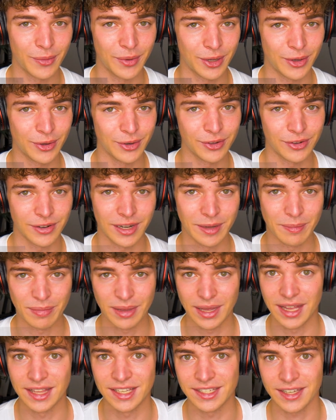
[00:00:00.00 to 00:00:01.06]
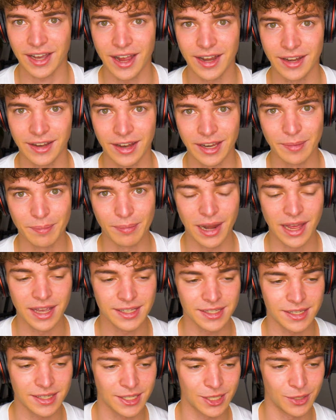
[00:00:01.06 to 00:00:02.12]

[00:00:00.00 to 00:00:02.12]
we couldn't really be inside in any places.